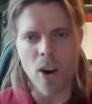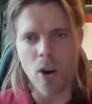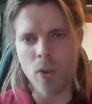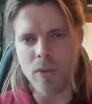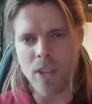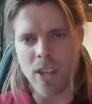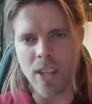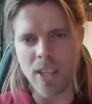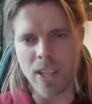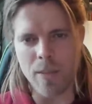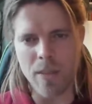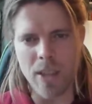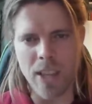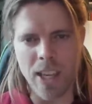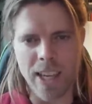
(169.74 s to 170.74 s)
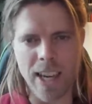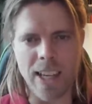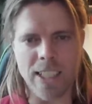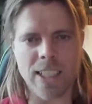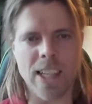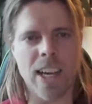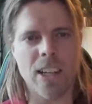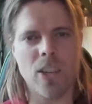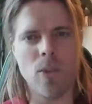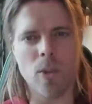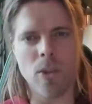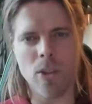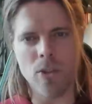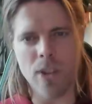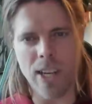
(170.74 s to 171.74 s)
often it can be the case that you
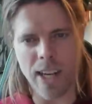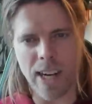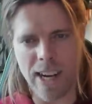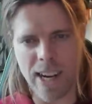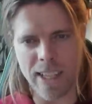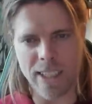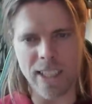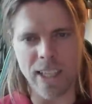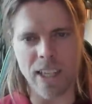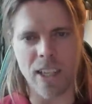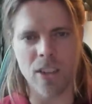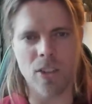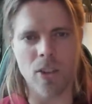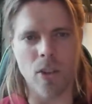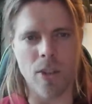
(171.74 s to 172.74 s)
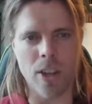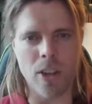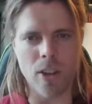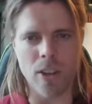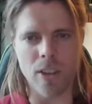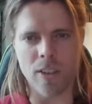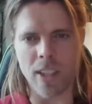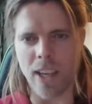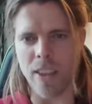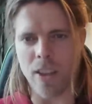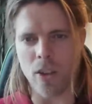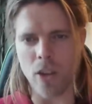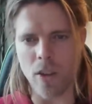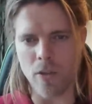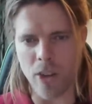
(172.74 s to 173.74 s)
want to read a classic so that you can say
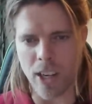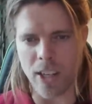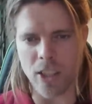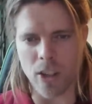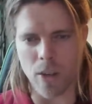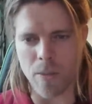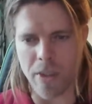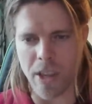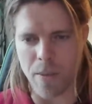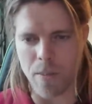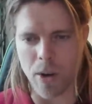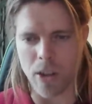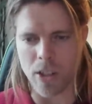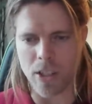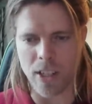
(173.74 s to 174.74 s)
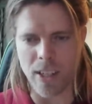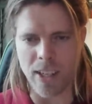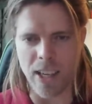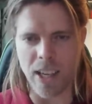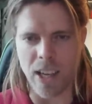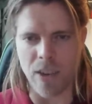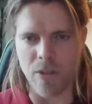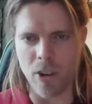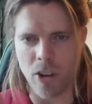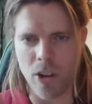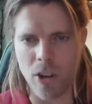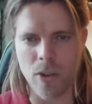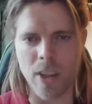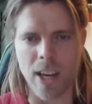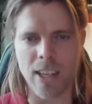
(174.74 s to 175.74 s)
that you have read something, but if you
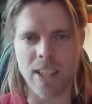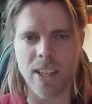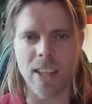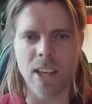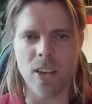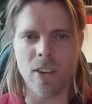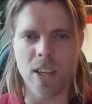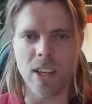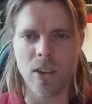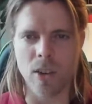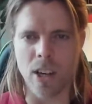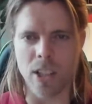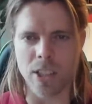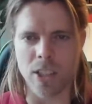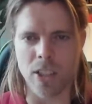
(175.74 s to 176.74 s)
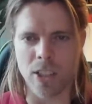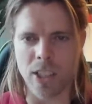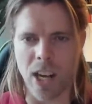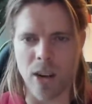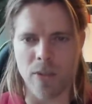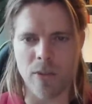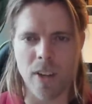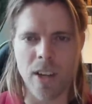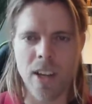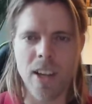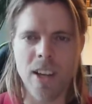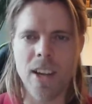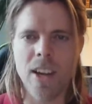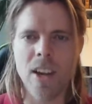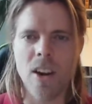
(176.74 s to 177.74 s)
do that, then you need to ask yourself,
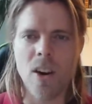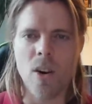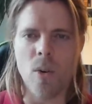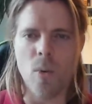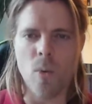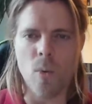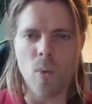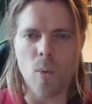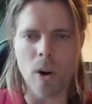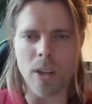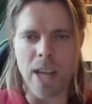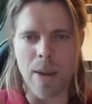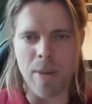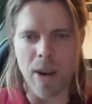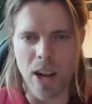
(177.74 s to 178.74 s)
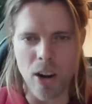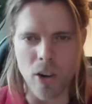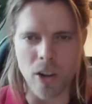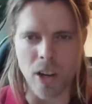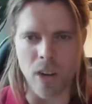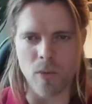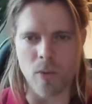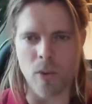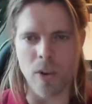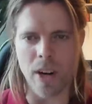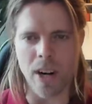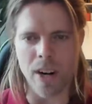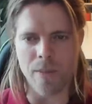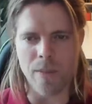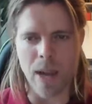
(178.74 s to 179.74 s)
what am I looking for
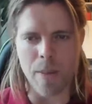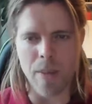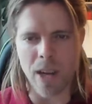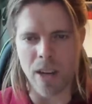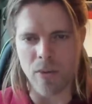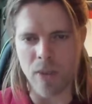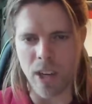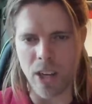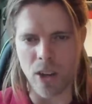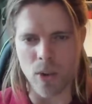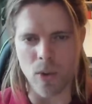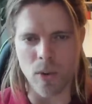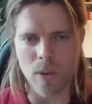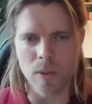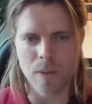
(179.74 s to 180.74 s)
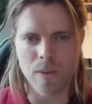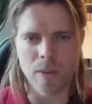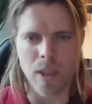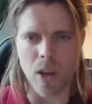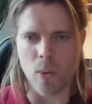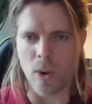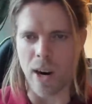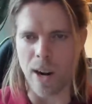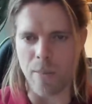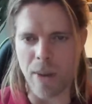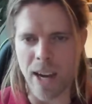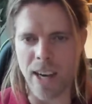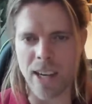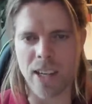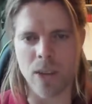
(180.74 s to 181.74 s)
here? I made a video a while
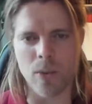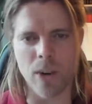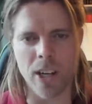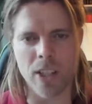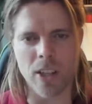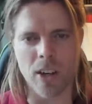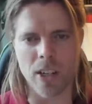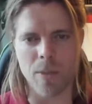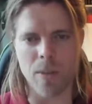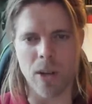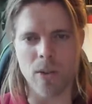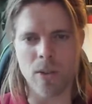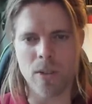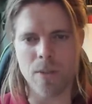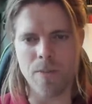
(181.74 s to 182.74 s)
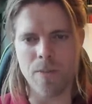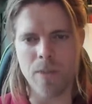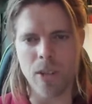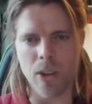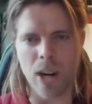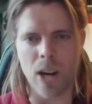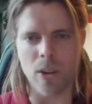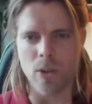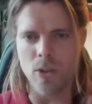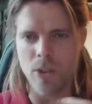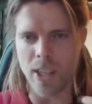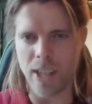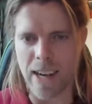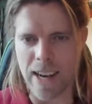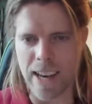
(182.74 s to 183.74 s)
back where I talked about, you know, how to read